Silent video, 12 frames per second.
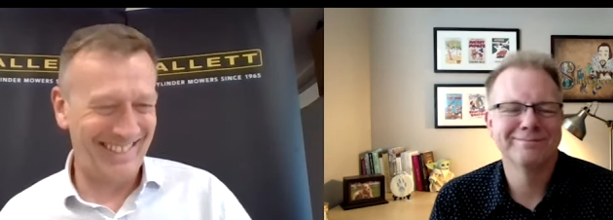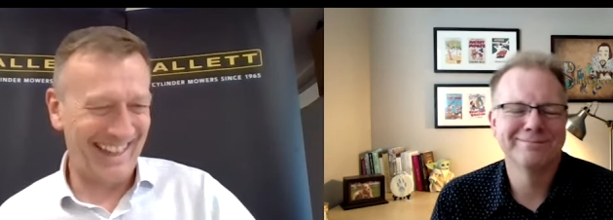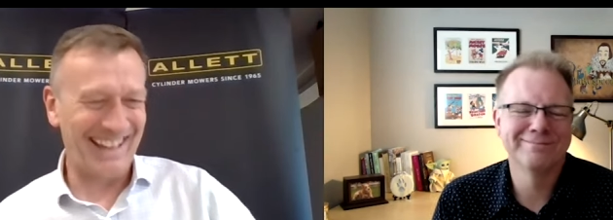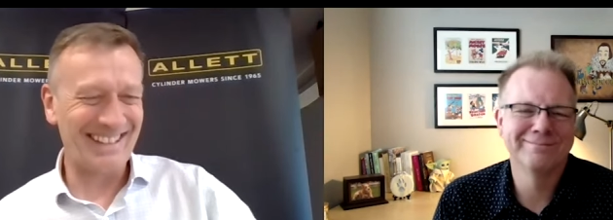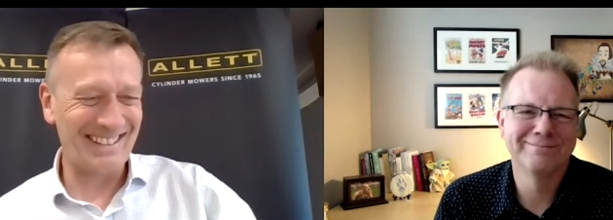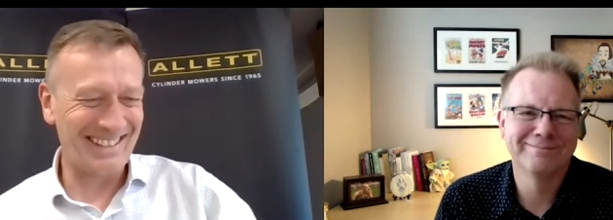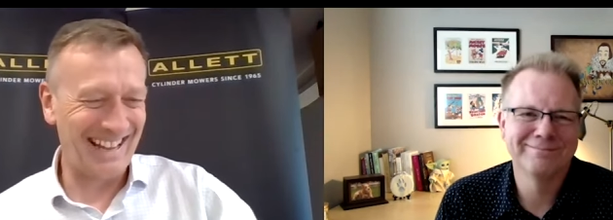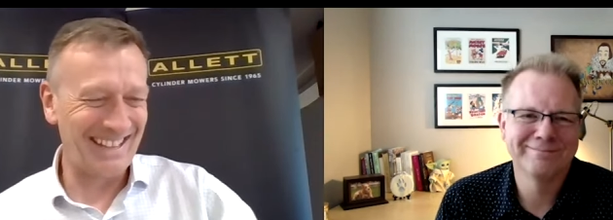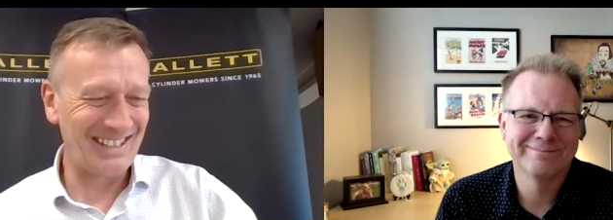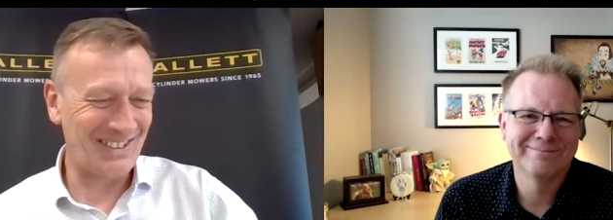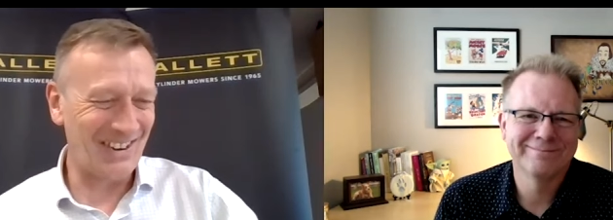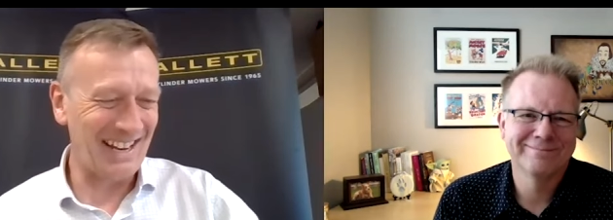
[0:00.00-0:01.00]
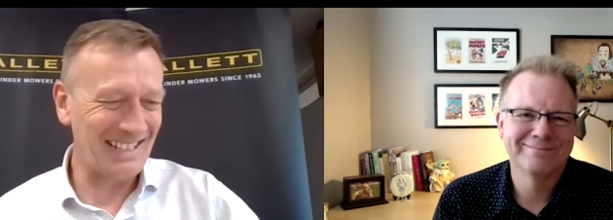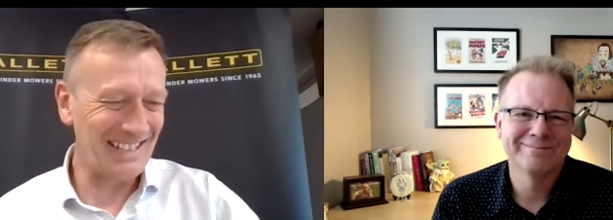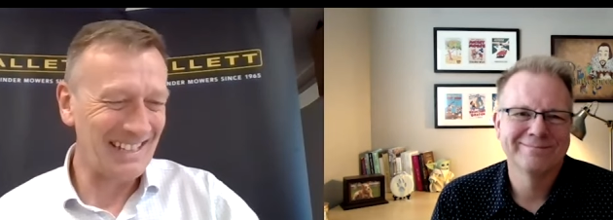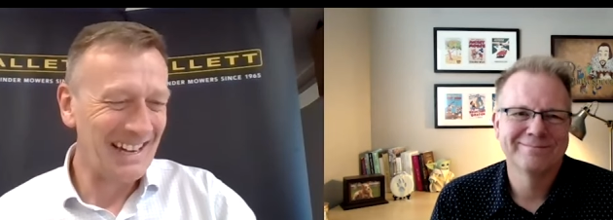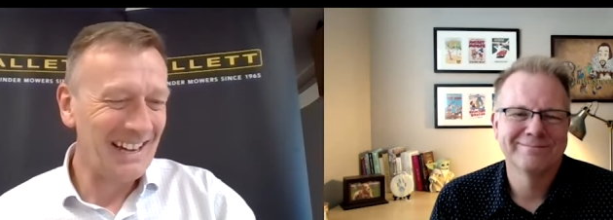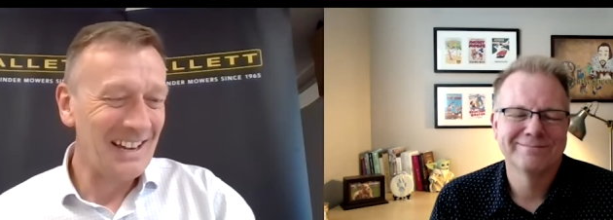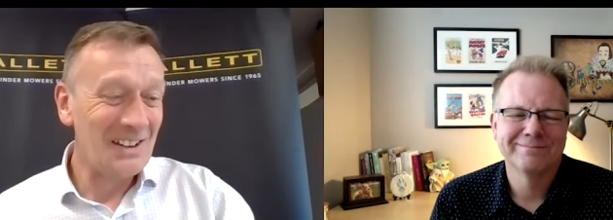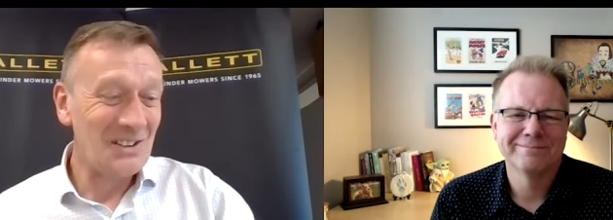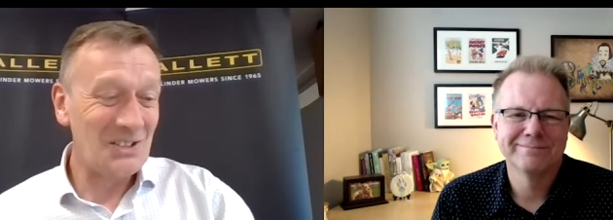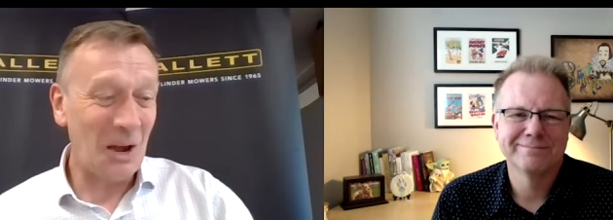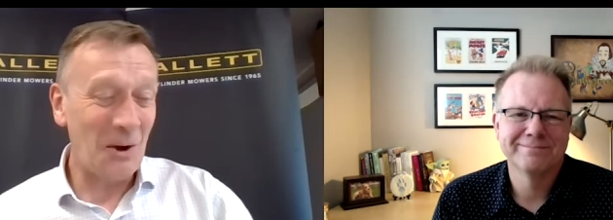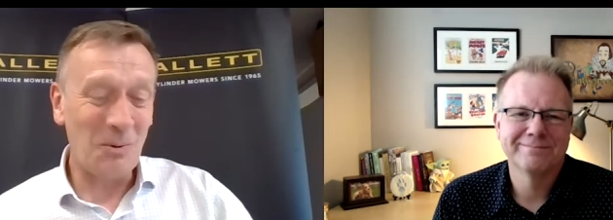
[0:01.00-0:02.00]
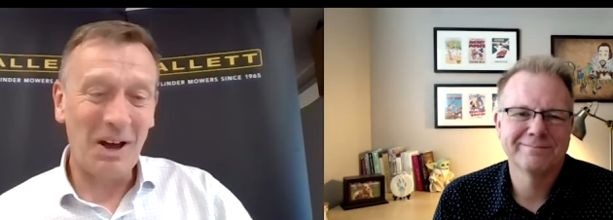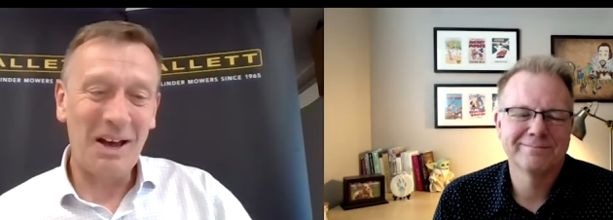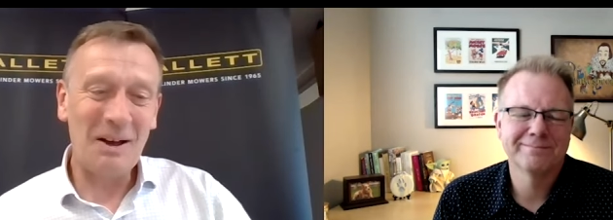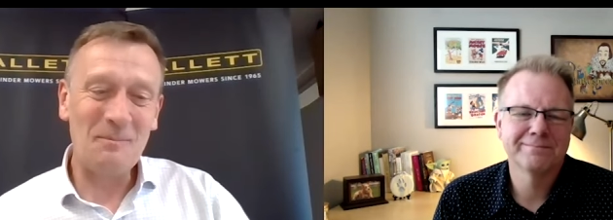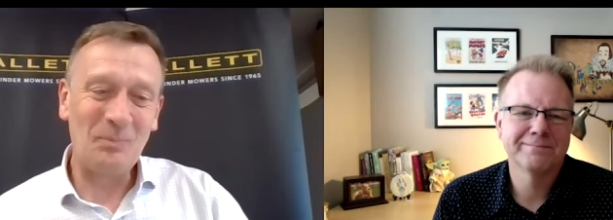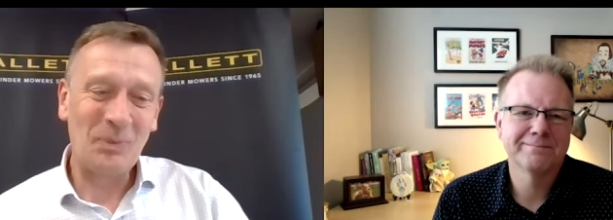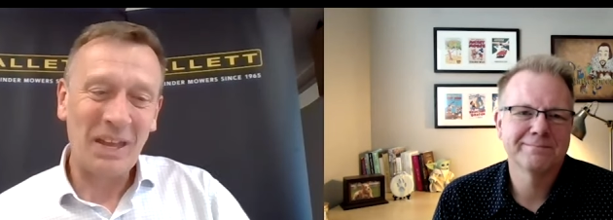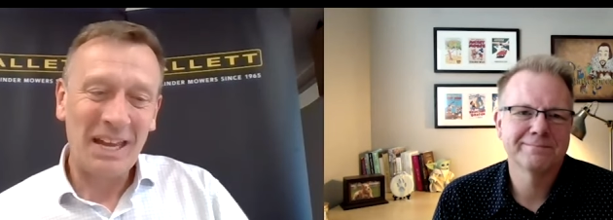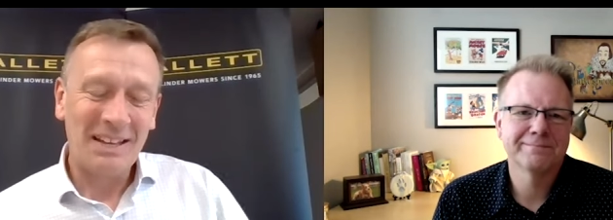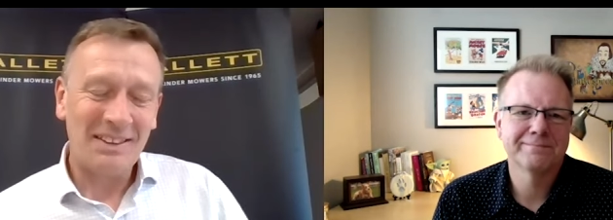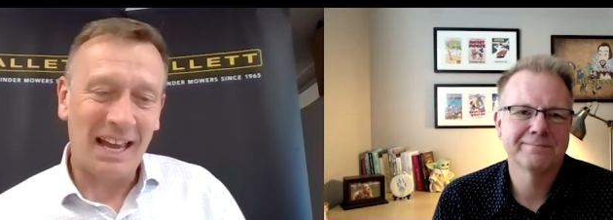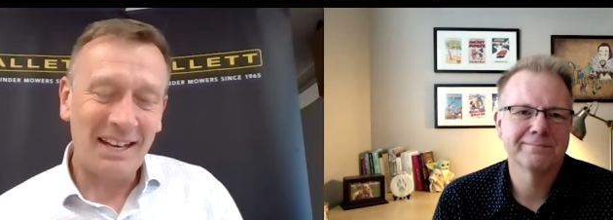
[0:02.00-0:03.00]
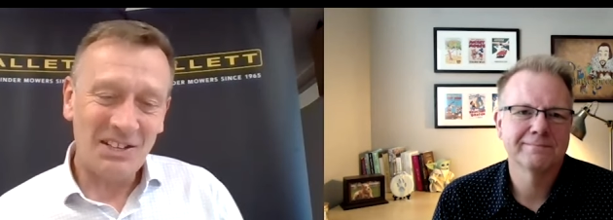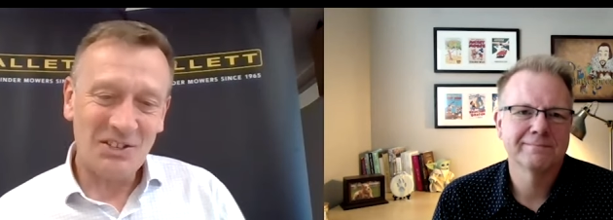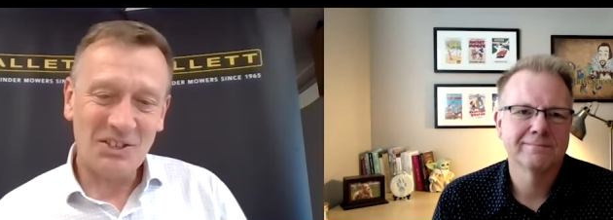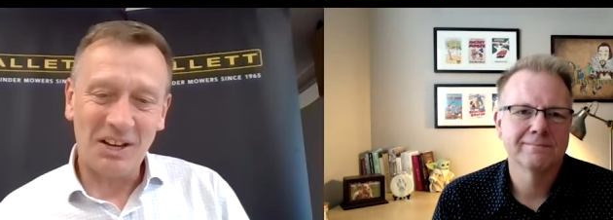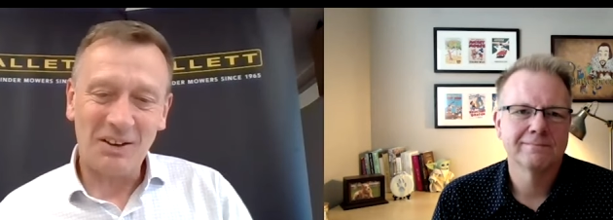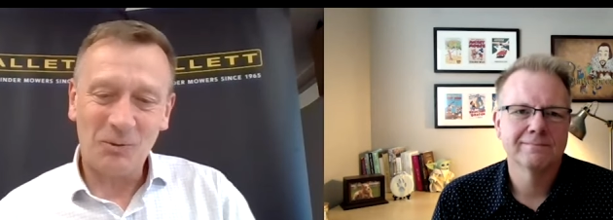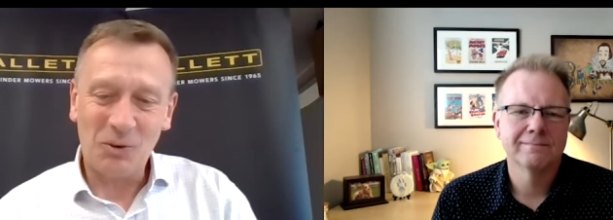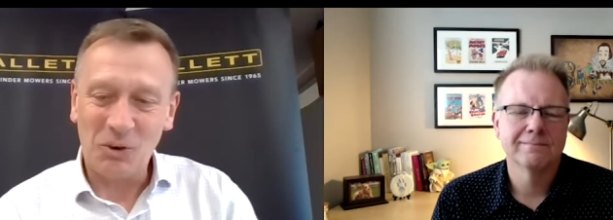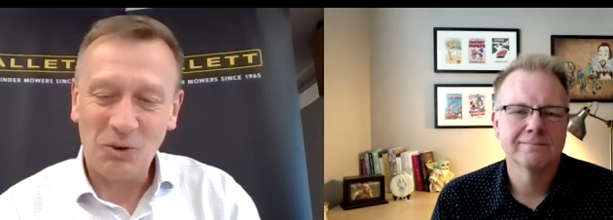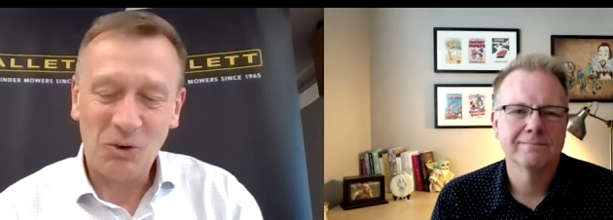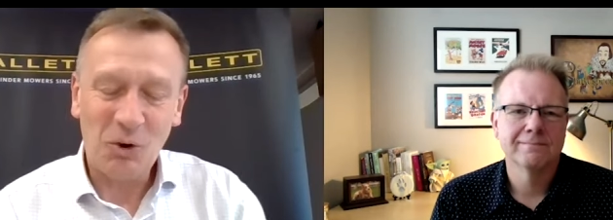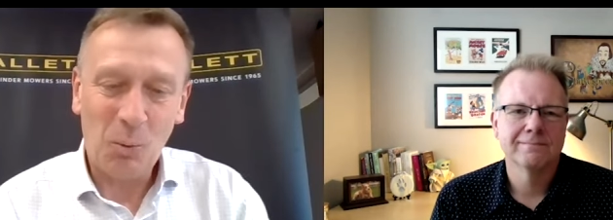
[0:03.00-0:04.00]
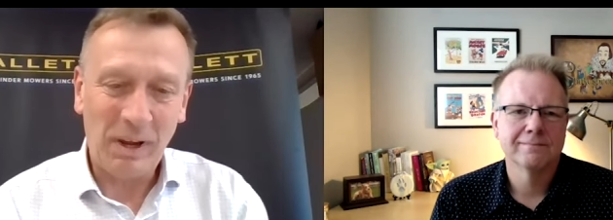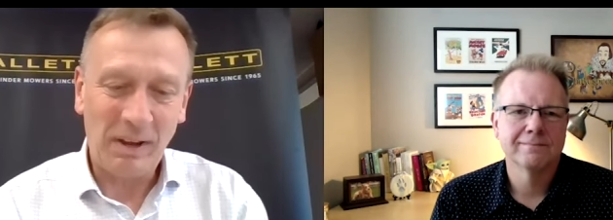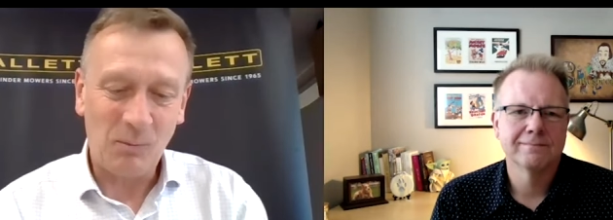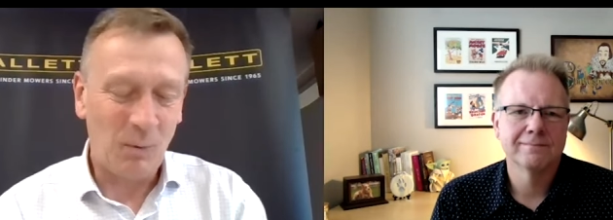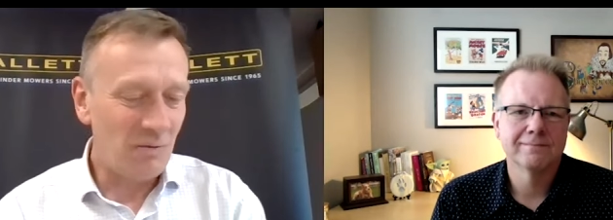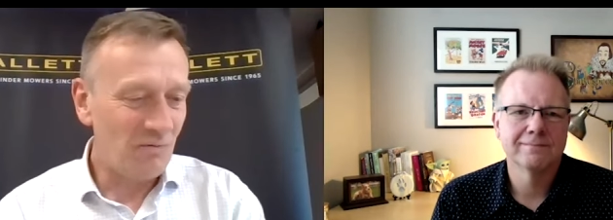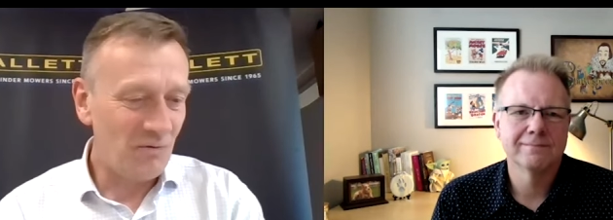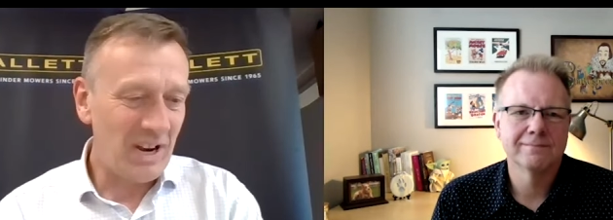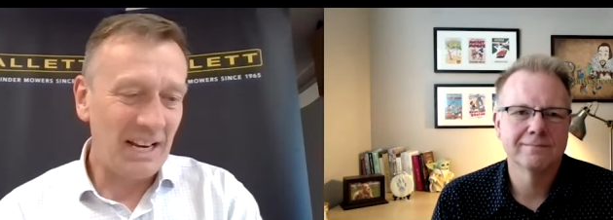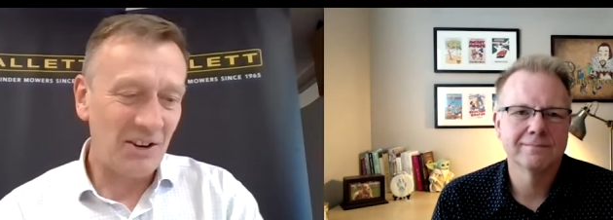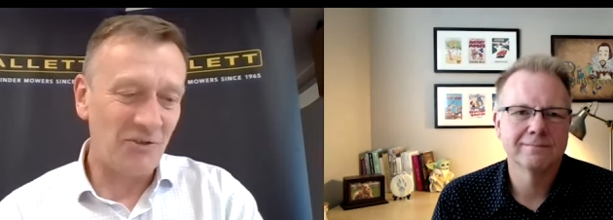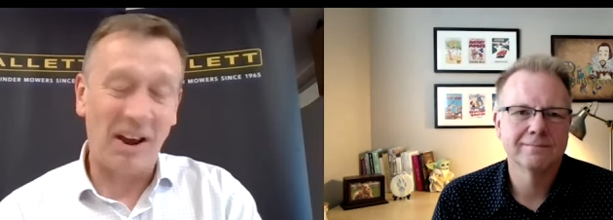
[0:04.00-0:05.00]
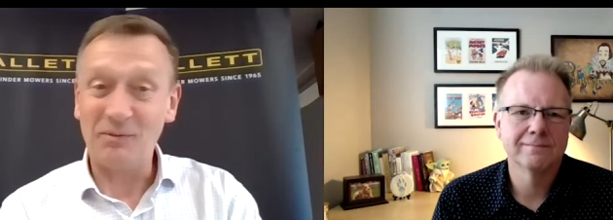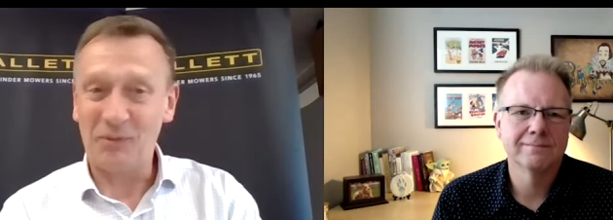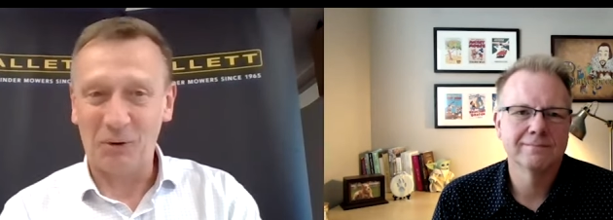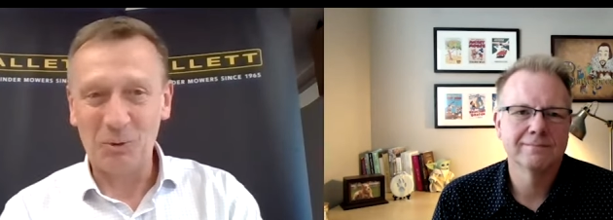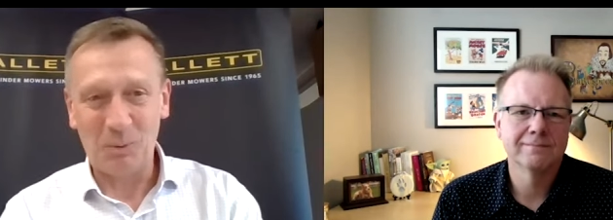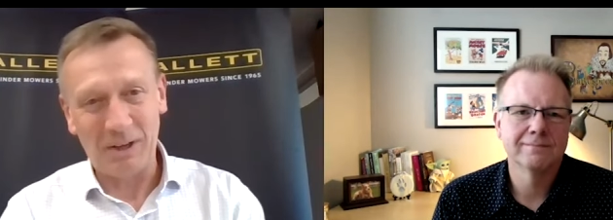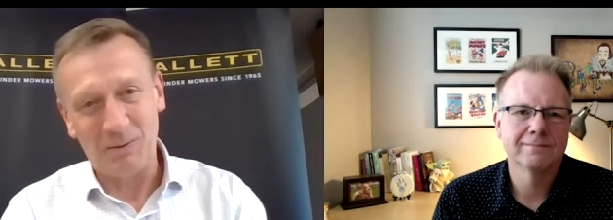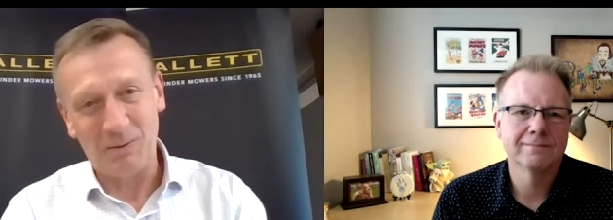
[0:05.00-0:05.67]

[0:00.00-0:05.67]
Speaker 1: that, that's great. So. Um, Dennis, uh, you know, we, we're really grateful. We,